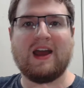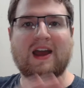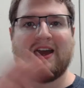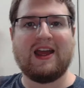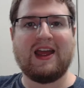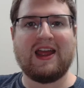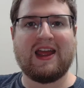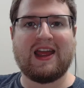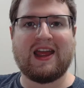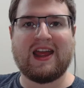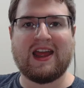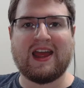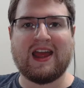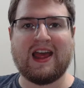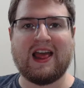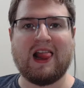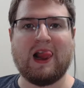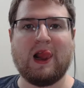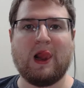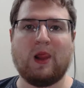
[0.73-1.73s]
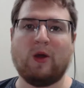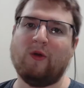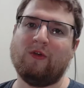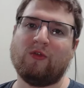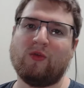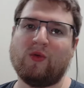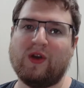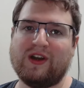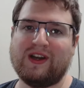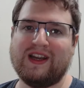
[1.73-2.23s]
Hello
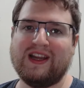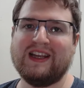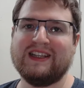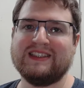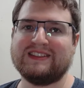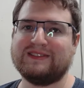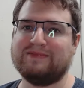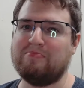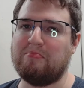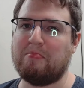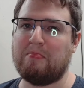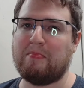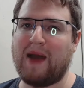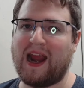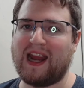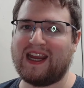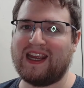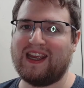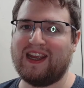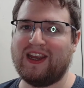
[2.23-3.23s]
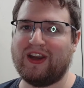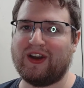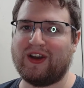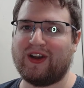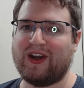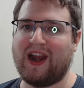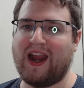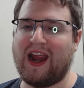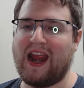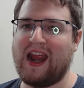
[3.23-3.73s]
everyone, it's Mike
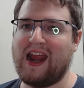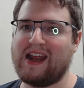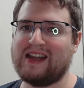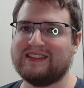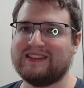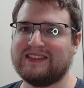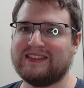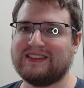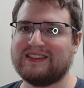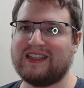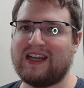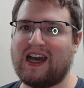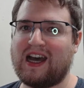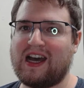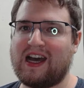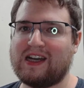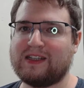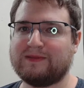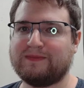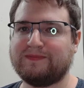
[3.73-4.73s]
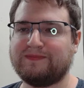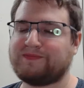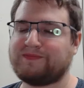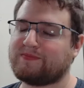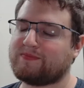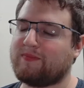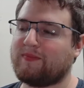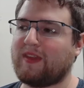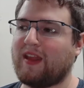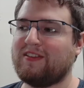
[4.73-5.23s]
here, and
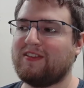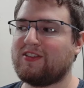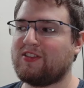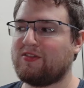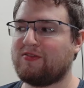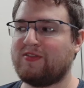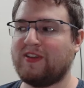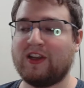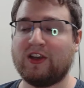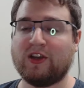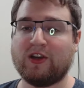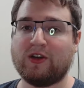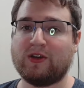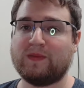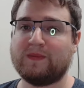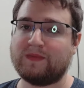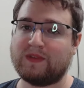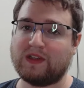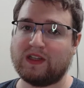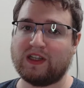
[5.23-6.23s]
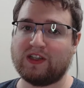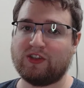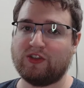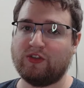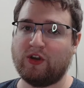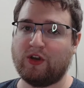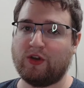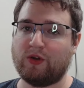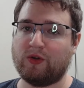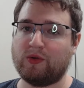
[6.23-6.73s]
this is a video to let you
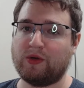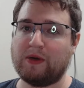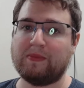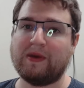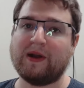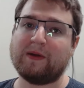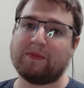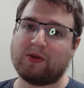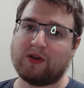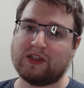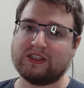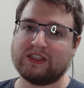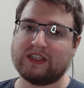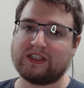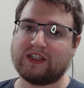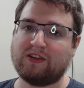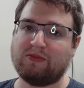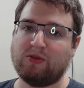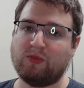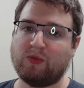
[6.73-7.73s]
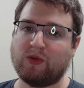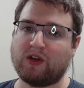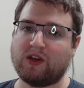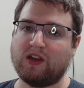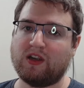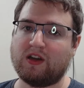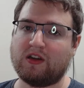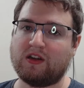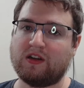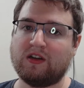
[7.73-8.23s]
know about a project I've been
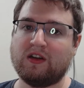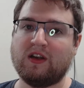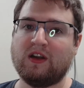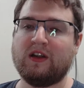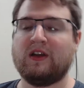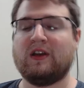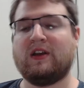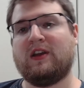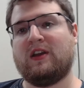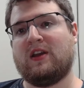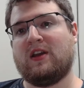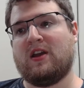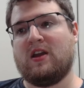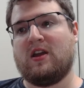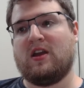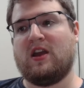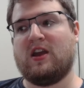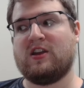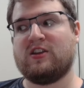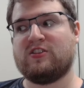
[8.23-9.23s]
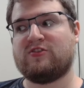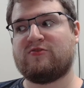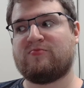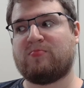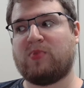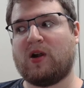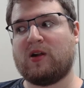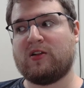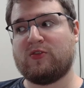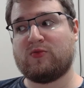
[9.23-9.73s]
working on. It's
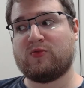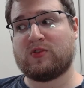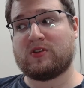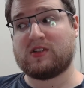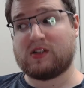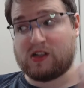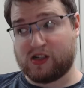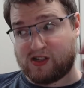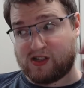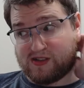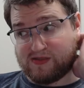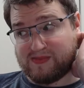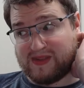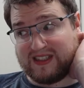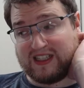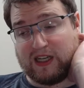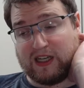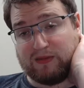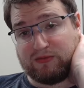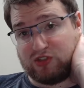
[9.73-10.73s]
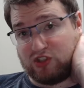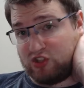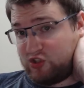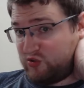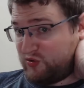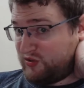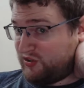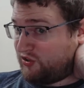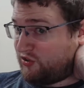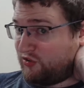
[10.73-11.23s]
probably what all of my time is going to
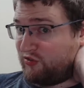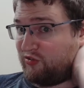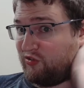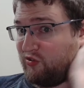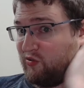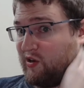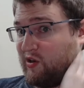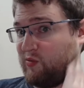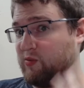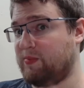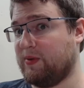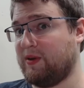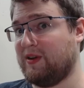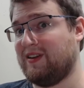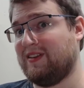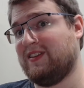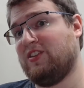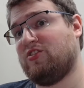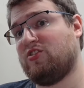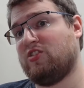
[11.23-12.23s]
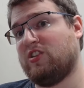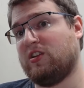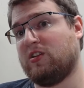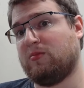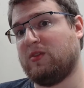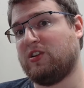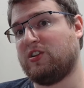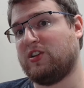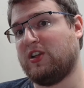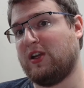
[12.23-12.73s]
go into, so I won't be on this channel
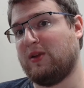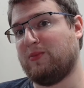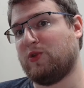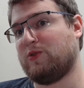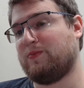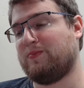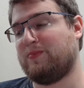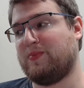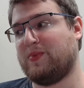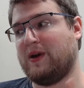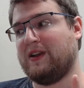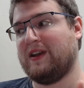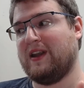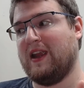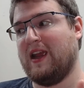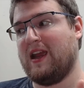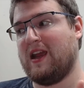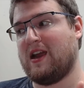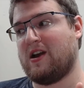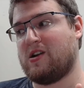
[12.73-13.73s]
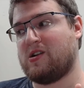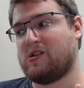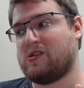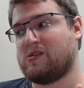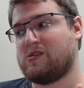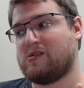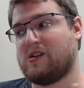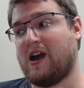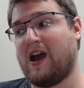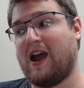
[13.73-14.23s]
much anymore. But now,
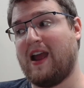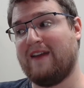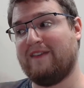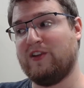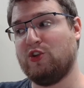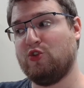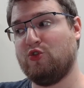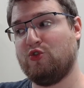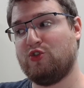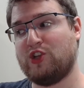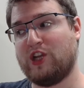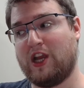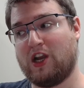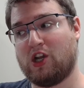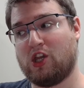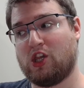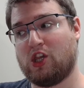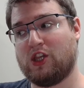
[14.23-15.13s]
I have a new channel,